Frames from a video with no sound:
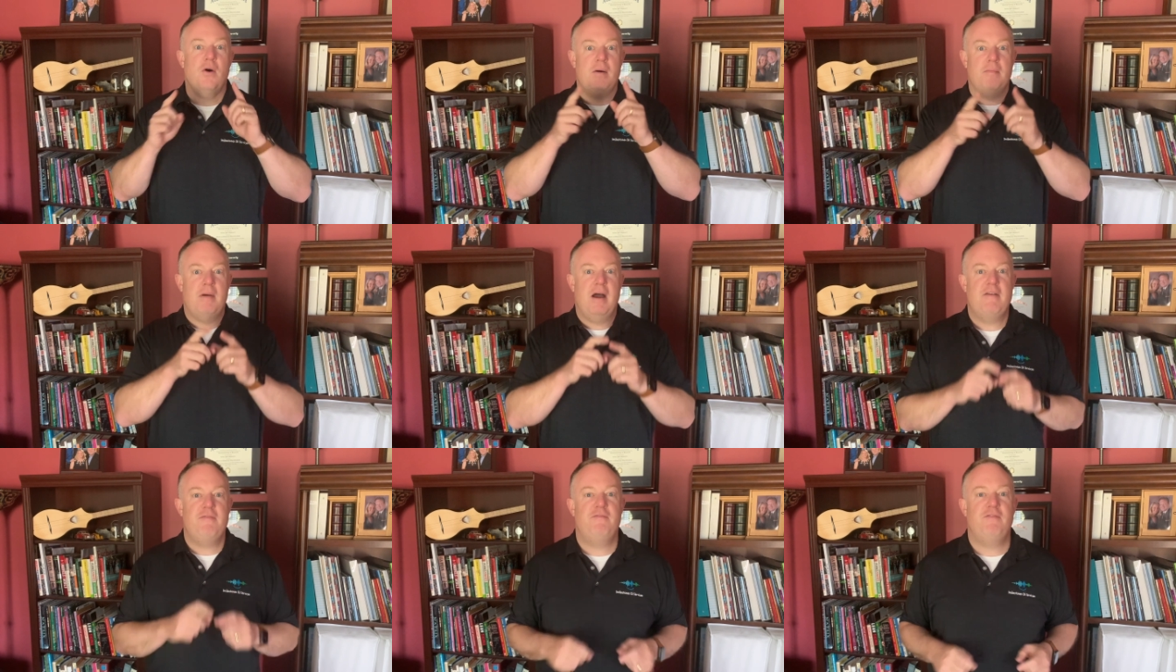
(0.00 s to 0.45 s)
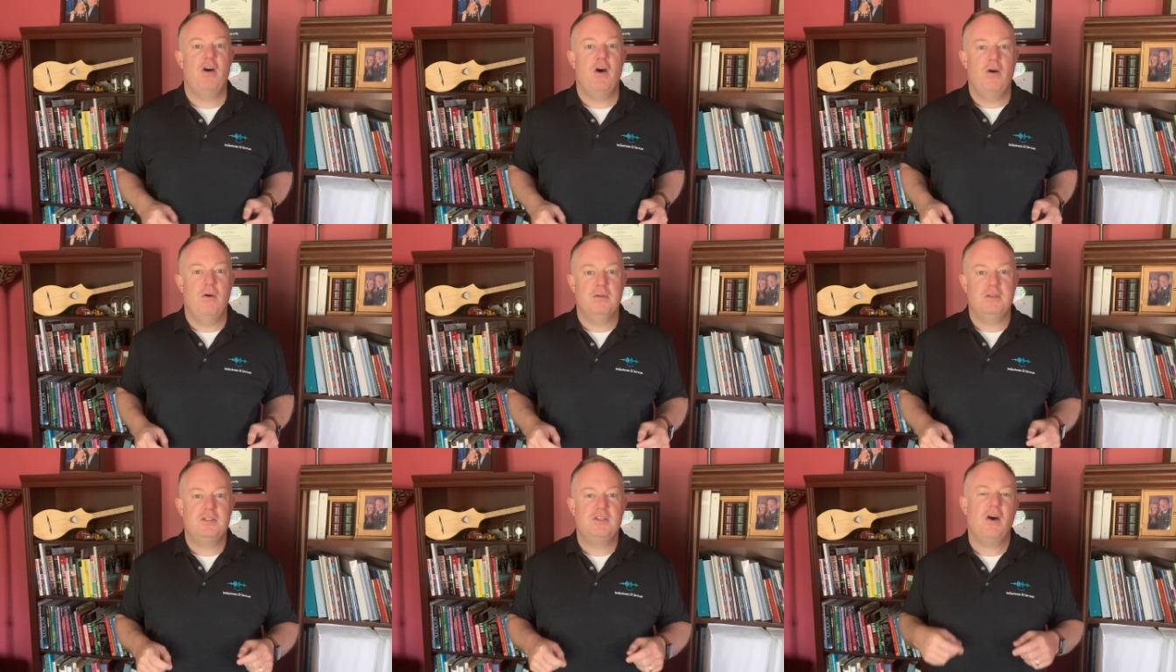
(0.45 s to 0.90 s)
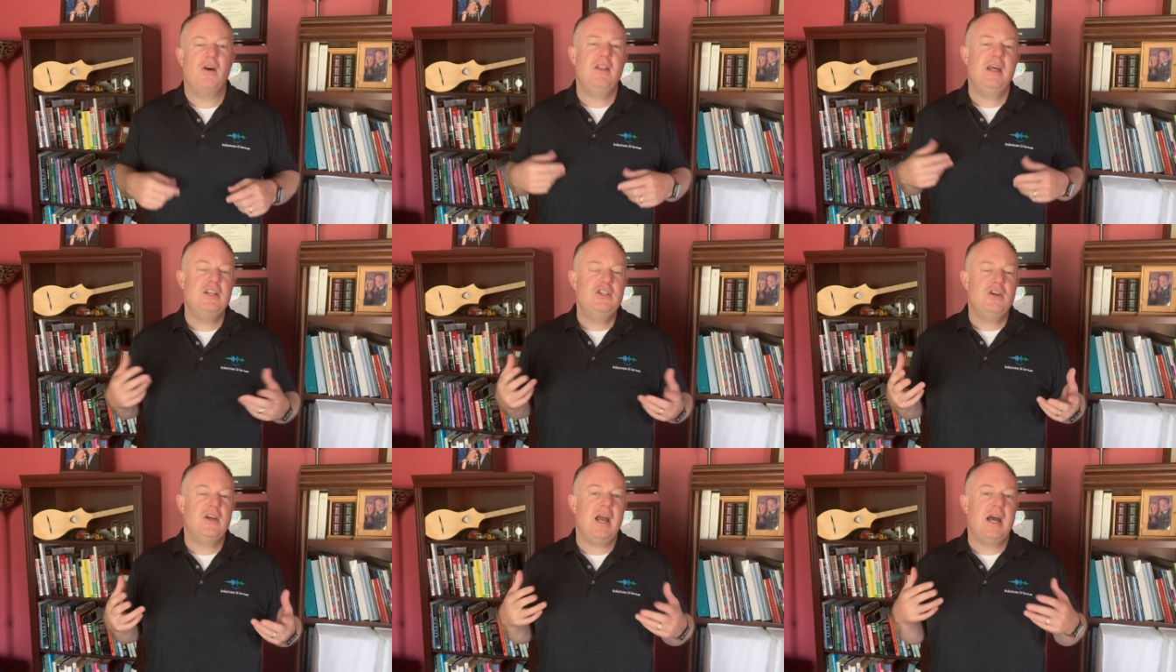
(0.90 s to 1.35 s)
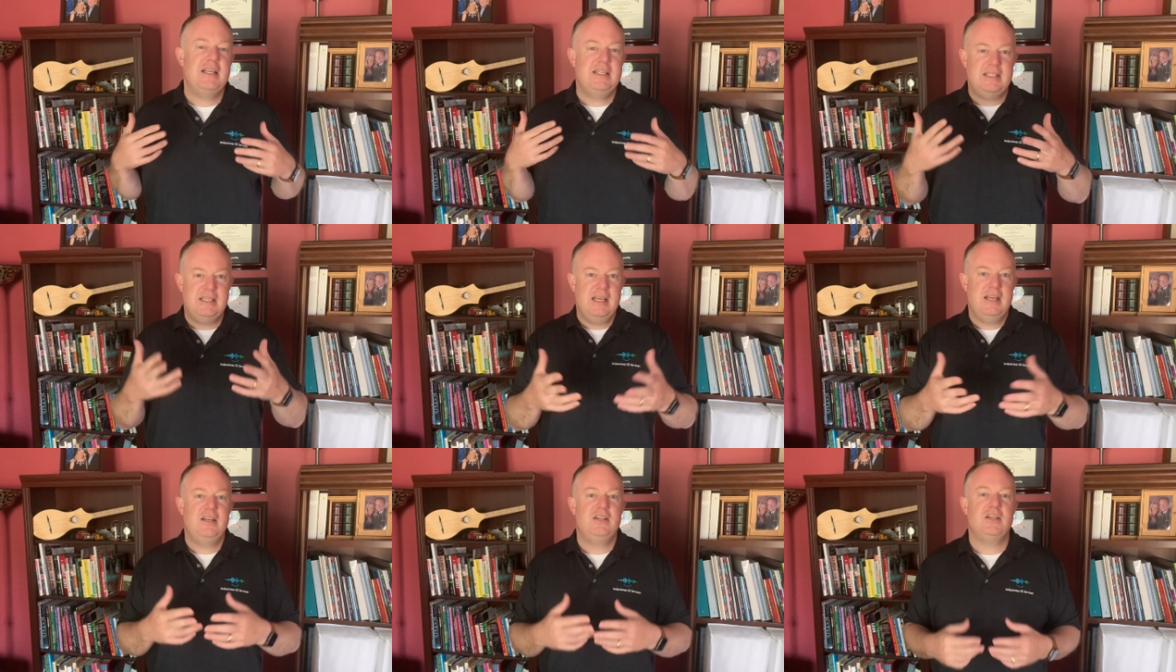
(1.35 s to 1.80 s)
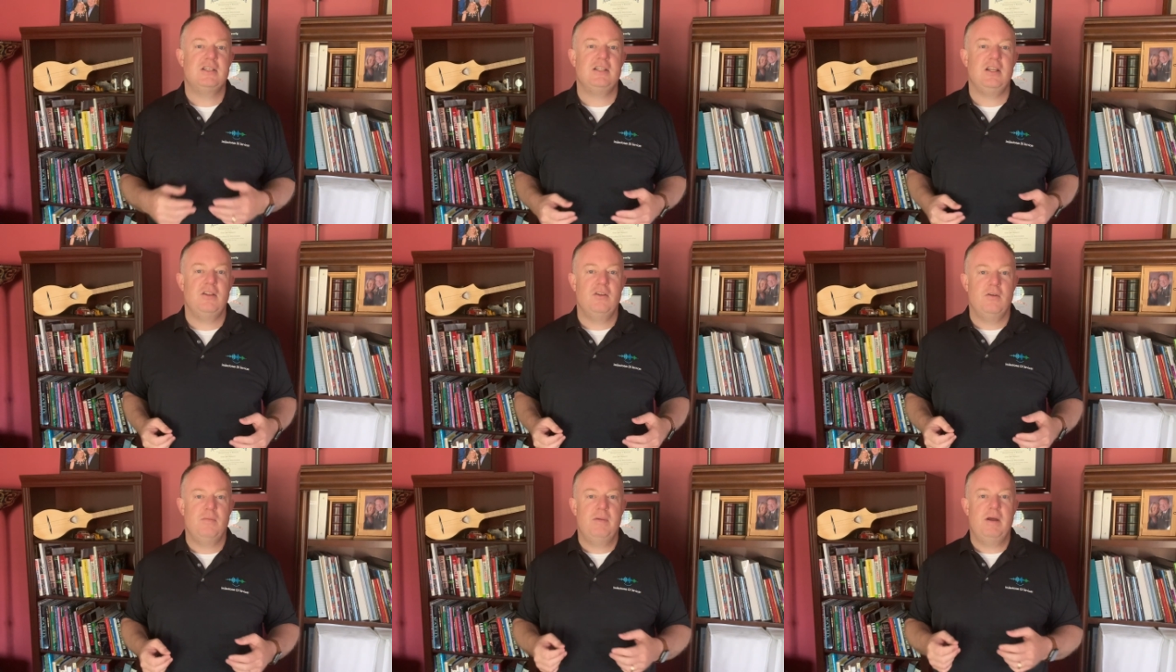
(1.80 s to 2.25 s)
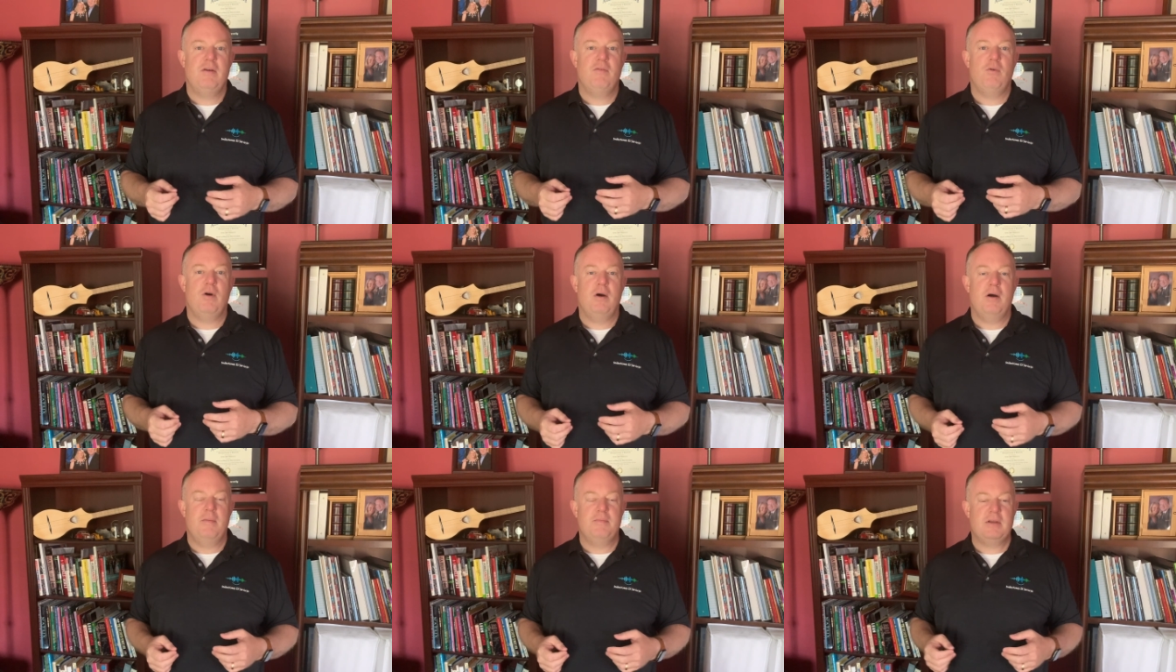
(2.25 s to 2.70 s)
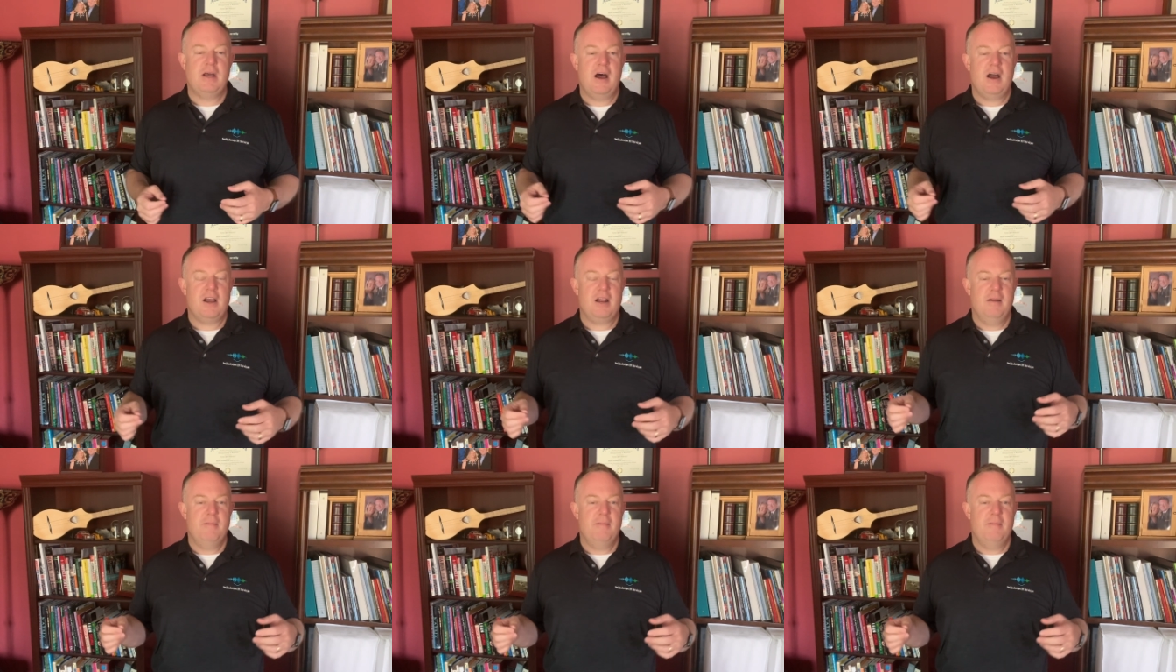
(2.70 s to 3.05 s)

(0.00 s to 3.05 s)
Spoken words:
on my phone. So I'll let you guys see just a little bit of what I'm talking